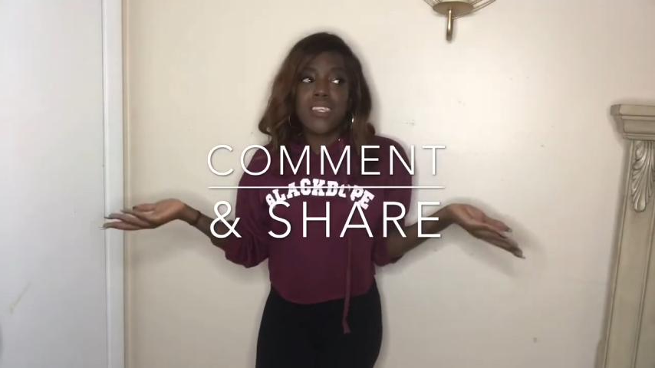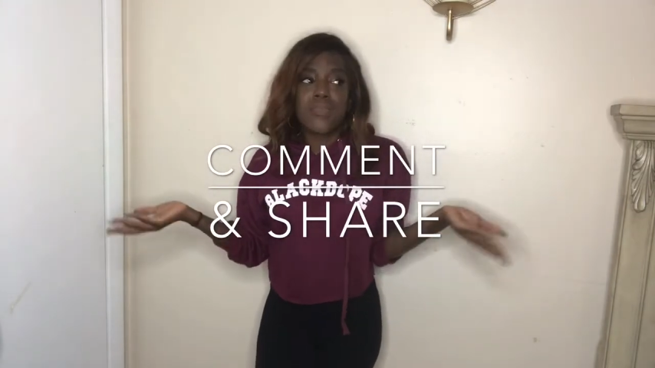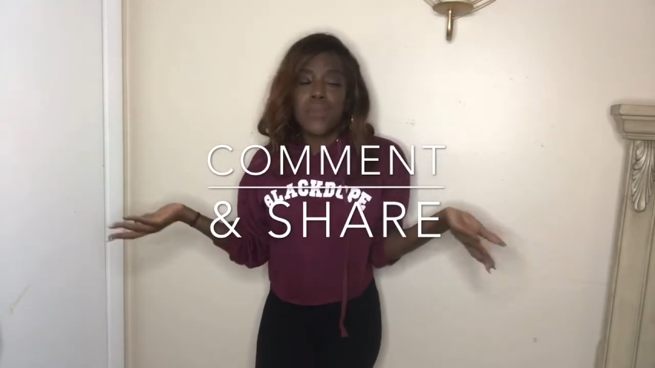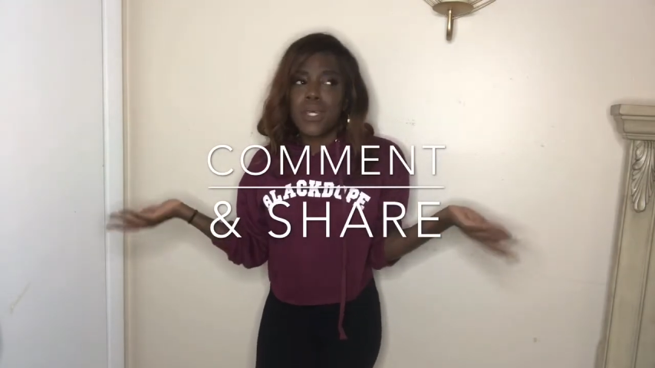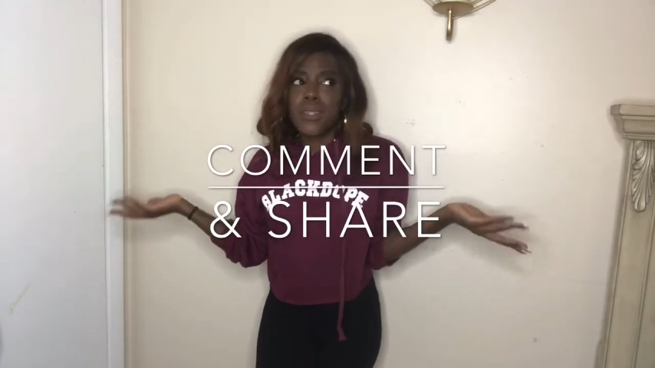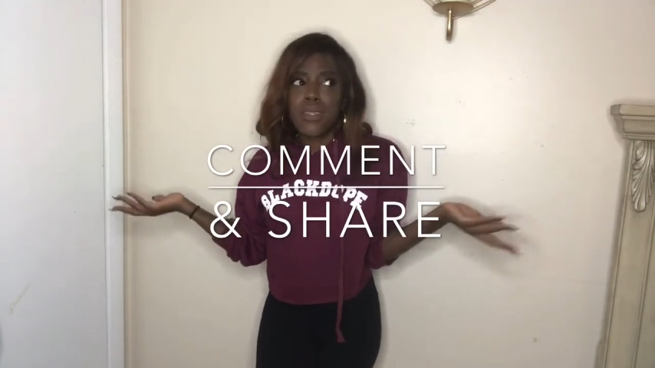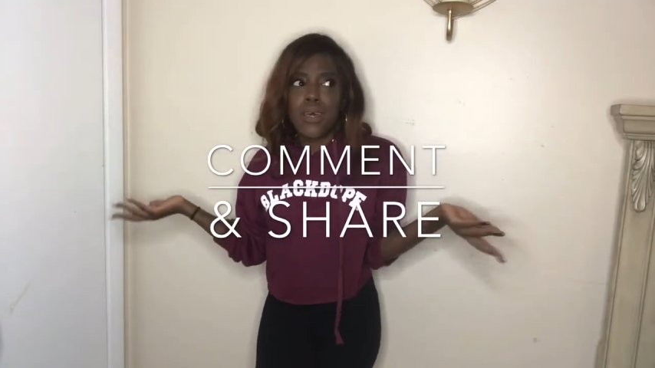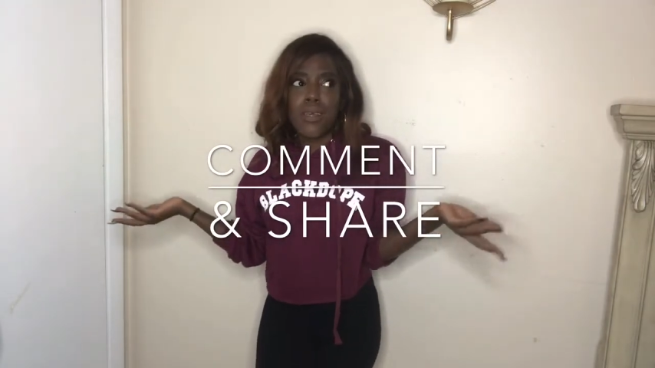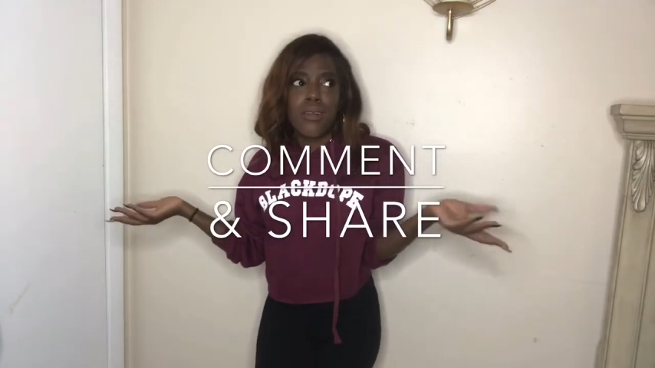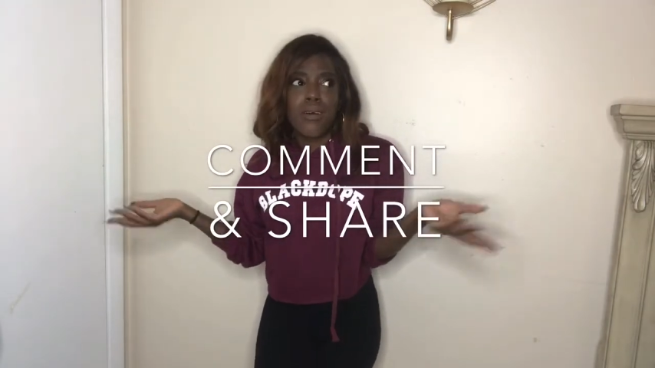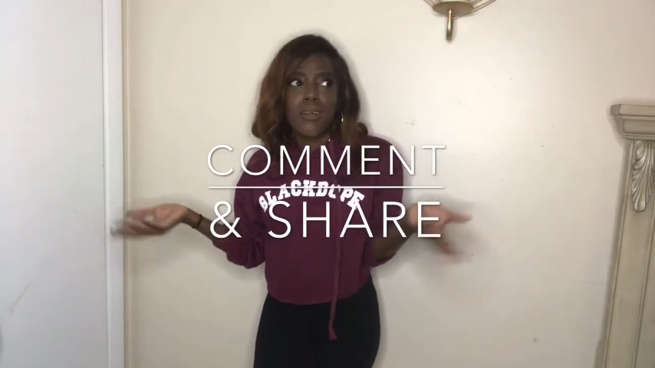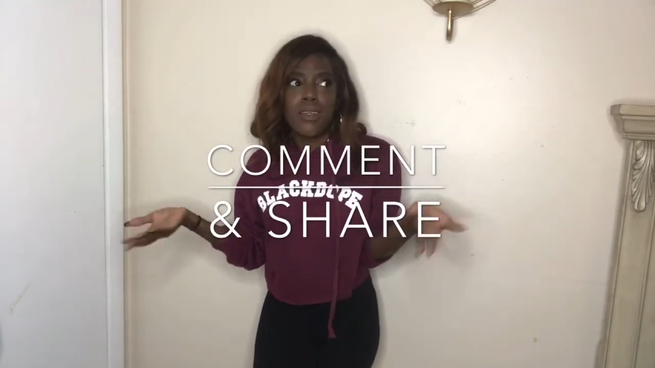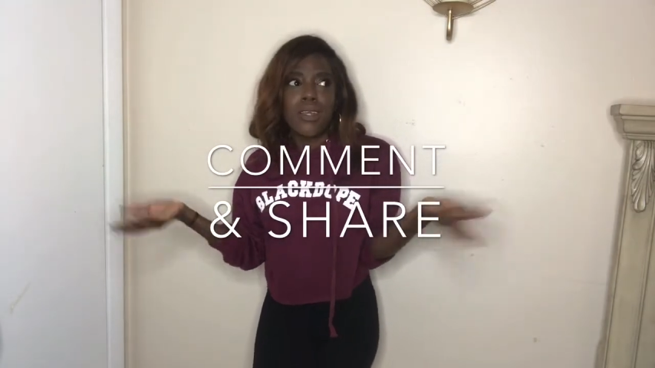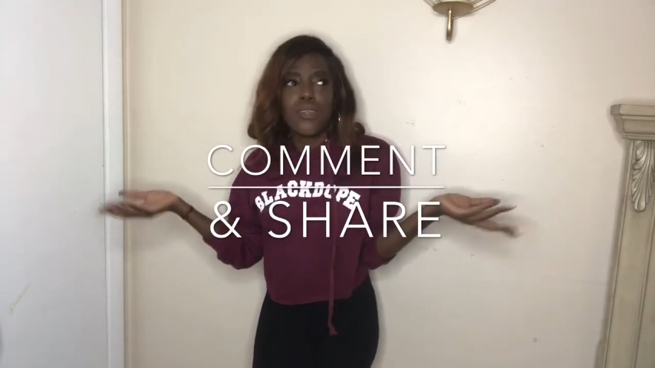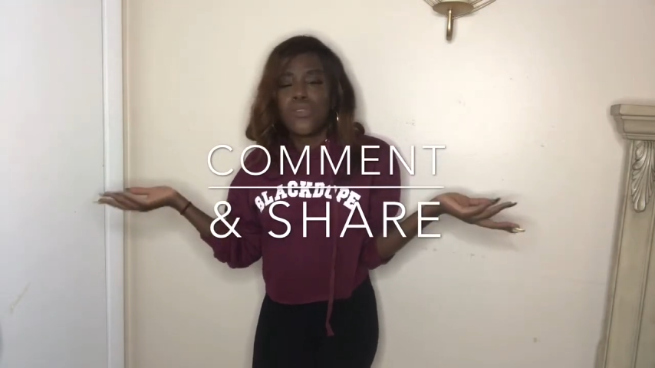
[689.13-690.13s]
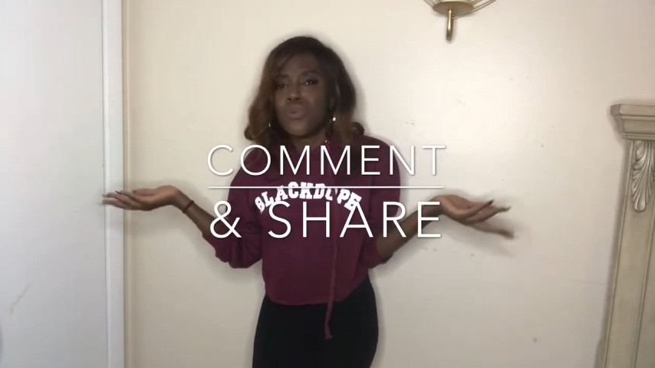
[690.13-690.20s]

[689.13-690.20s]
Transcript: spend that on like